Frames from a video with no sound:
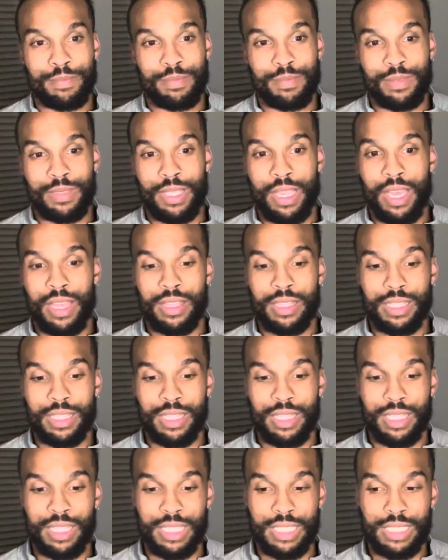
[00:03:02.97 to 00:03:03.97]

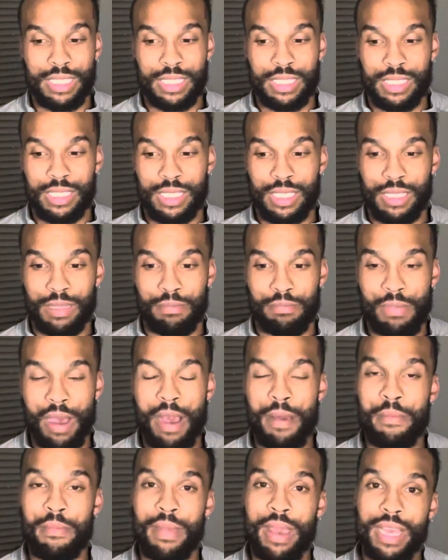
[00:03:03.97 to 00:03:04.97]
this my
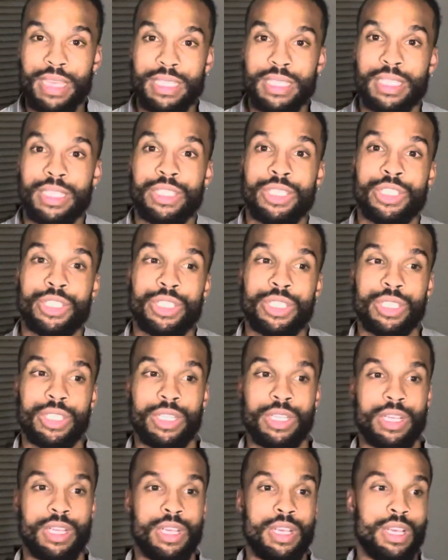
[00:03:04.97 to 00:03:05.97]
message,
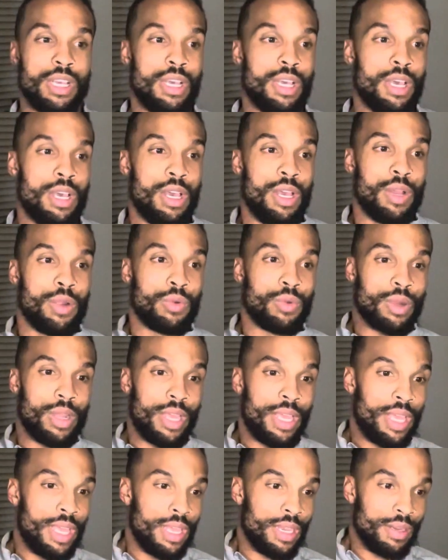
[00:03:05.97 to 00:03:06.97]

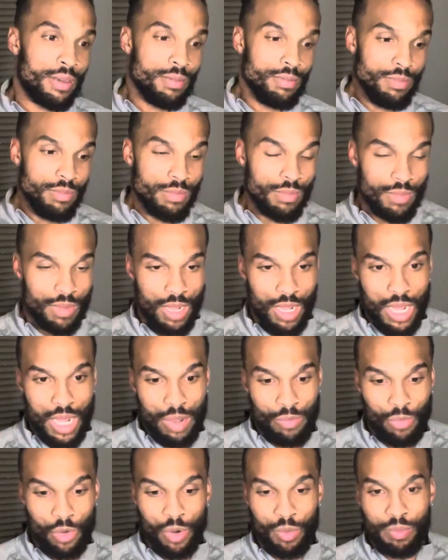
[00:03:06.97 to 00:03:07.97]
right,
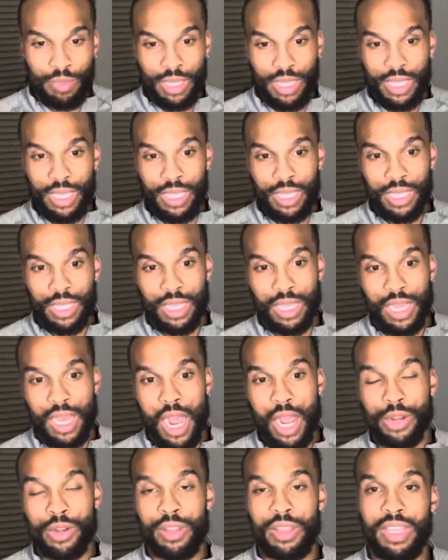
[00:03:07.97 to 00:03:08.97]
will be
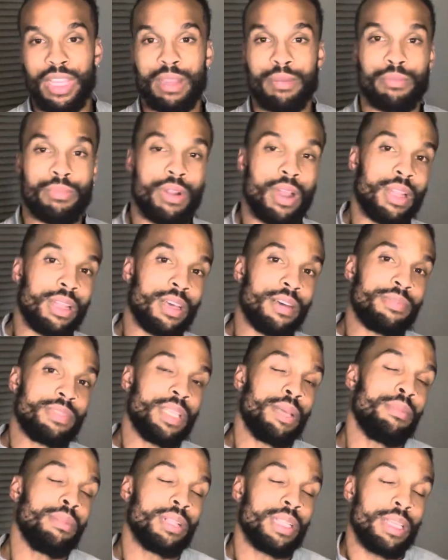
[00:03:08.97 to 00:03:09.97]
under the umbrella of
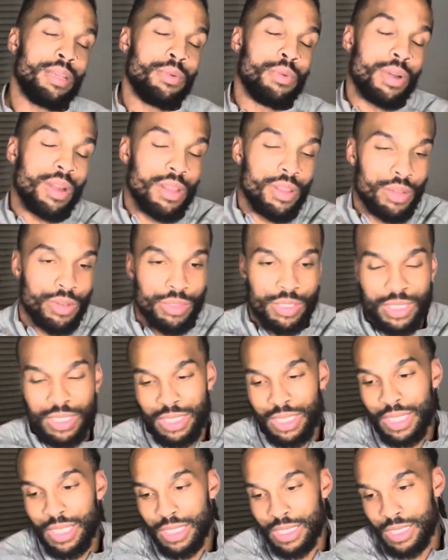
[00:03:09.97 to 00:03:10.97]
typically one of those
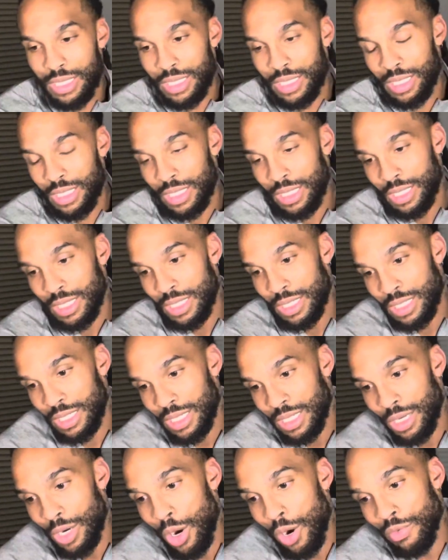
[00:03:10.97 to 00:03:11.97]
6
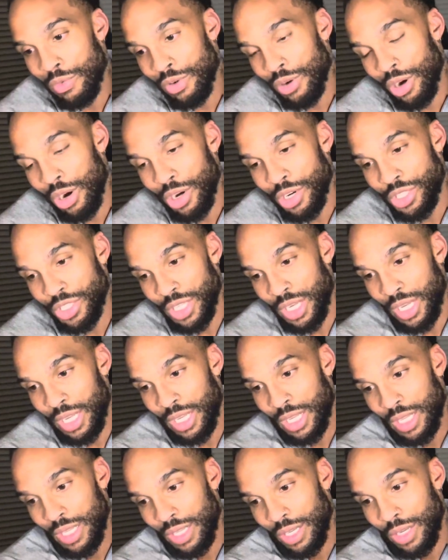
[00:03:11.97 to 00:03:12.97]
overarching,
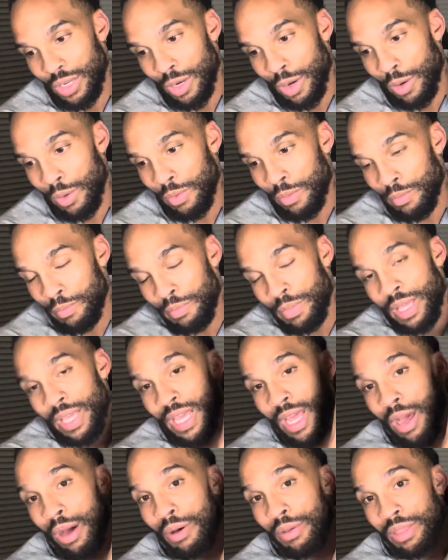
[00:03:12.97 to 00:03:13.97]
being
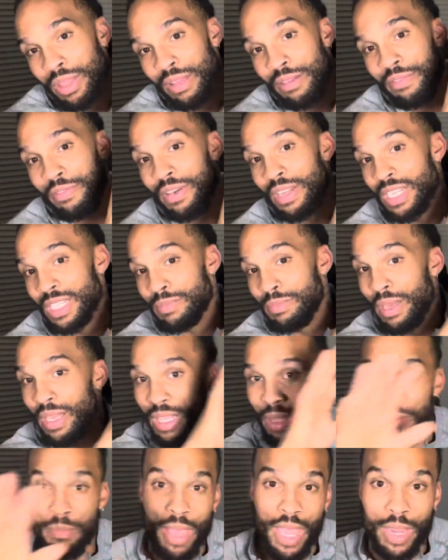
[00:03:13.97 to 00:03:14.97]
healthy and fitness being
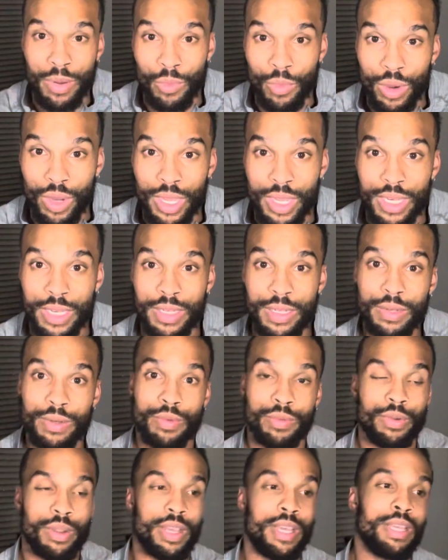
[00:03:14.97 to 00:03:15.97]
the main one,
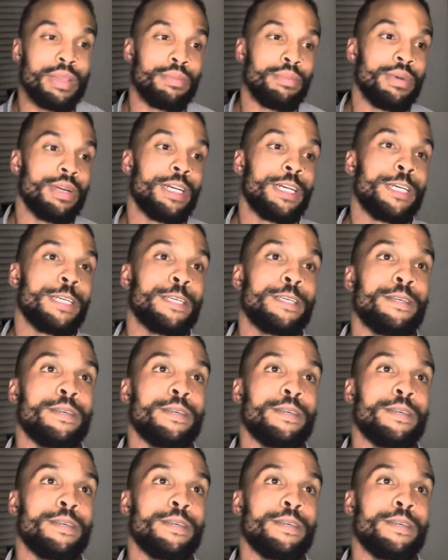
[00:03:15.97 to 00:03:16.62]
right? But,